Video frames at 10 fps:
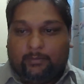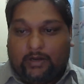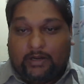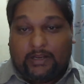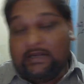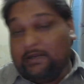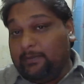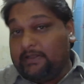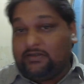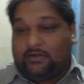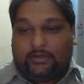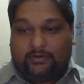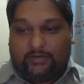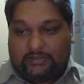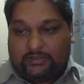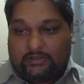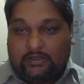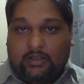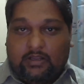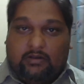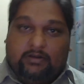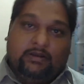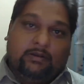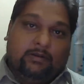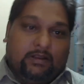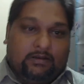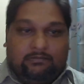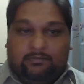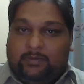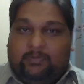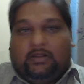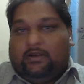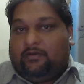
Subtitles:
But it depends on the region, and people